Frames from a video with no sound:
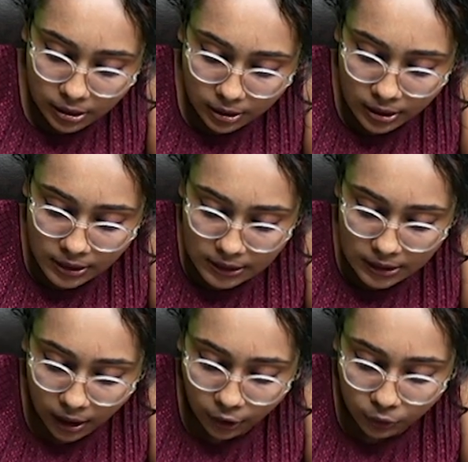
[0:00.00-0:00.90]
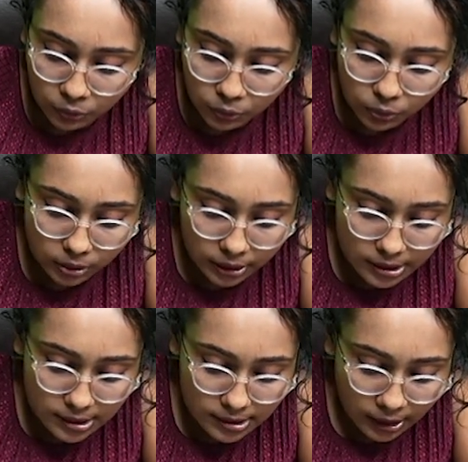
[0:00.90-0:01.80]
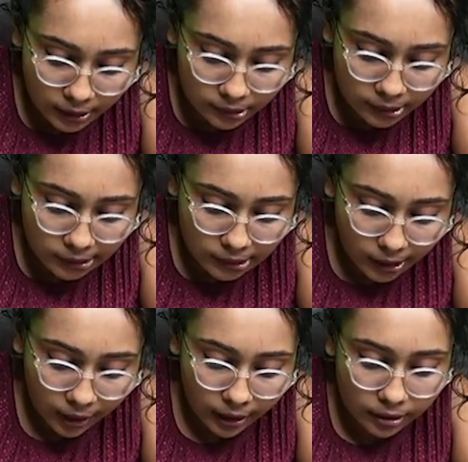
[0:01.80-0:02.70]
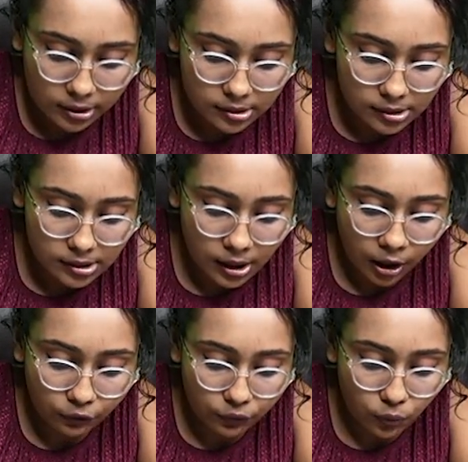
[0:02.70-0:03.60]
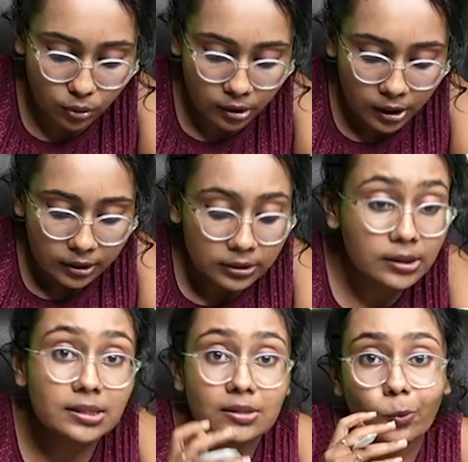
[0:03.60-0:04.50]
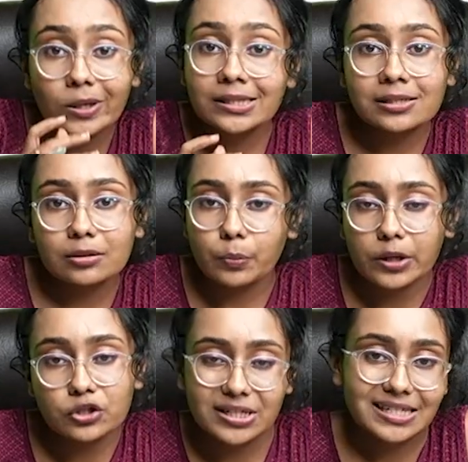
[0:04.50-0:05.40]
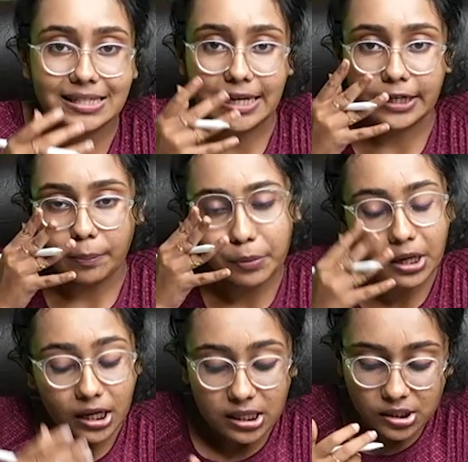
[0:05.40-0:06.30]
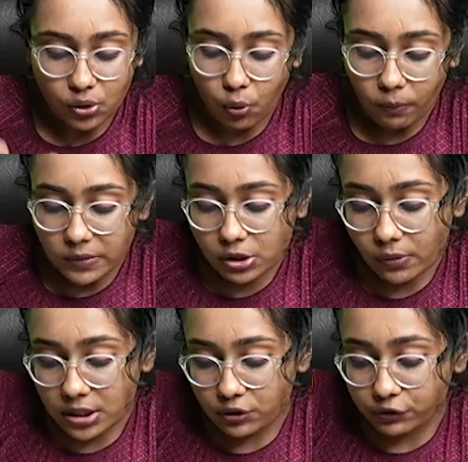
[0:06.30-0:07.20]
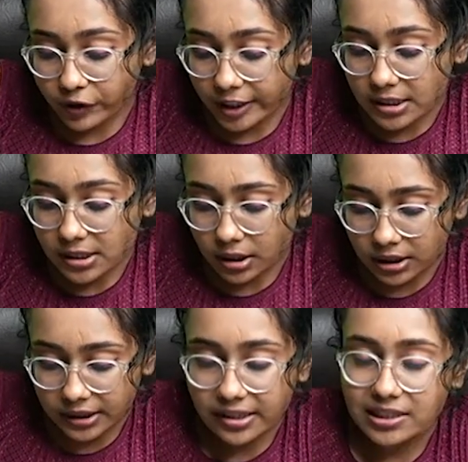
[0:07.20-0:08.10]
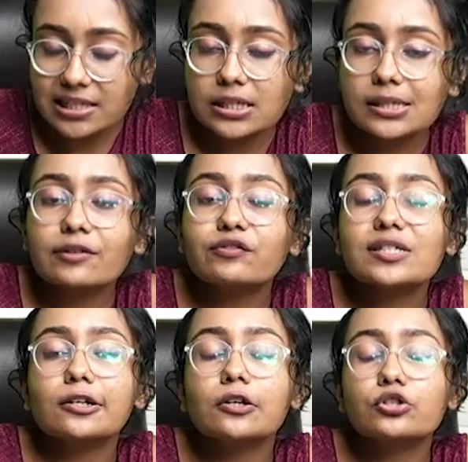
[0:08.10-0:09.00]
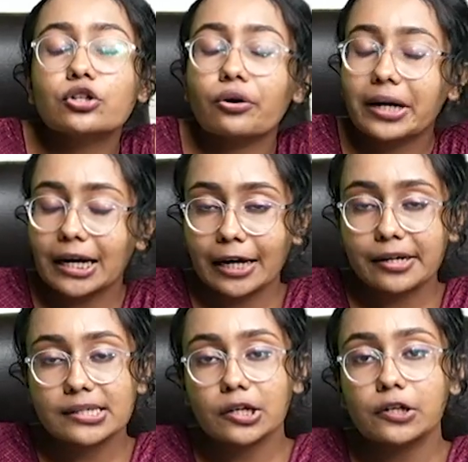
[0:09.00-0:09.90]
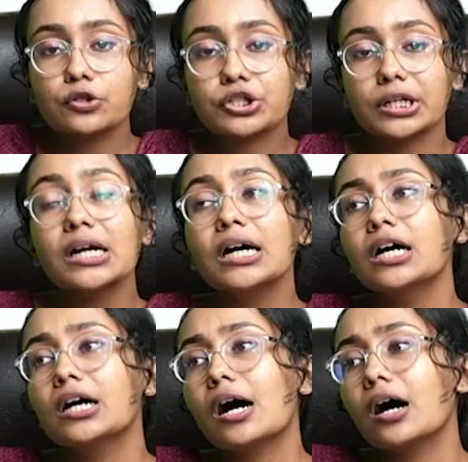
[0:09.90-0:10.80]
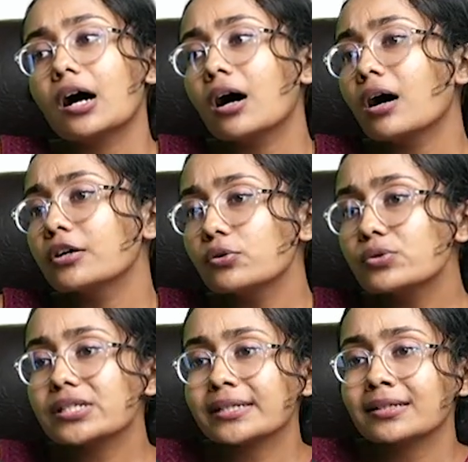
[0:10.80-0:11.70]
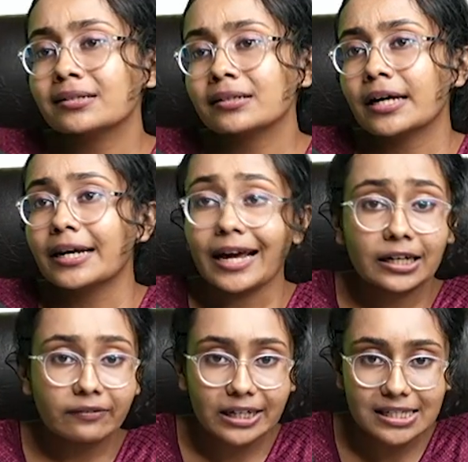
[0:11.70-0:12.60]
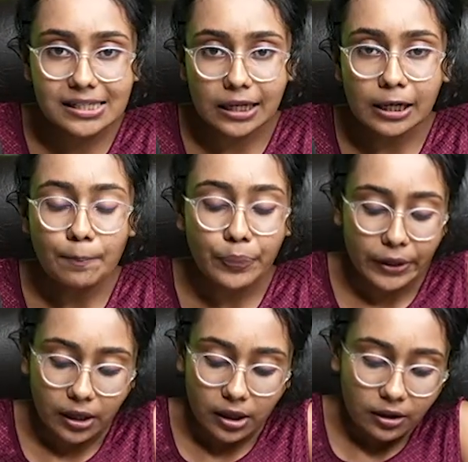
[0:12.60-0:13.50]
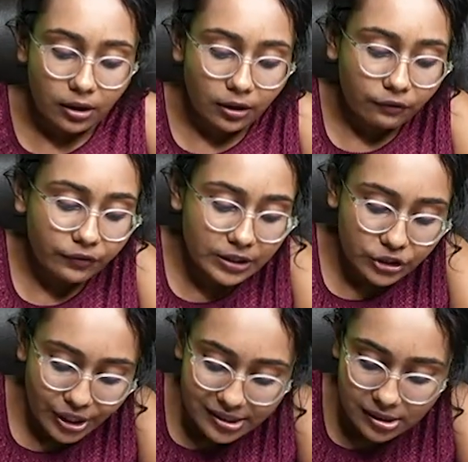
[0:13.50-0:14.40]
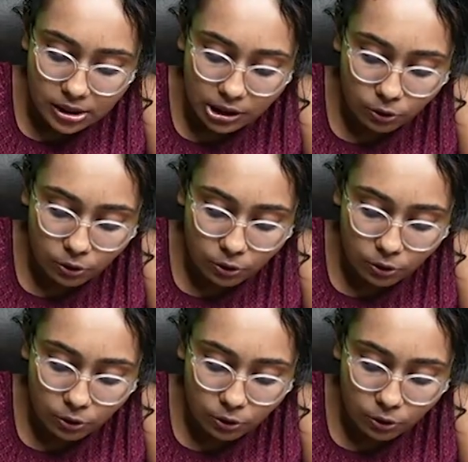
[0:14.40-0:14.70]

this is R2, this is R3 and this is R4. This is a Wheatstone bridge setup. So as to find the resistance of a solution or an ionic solution used in conductivity cell, we just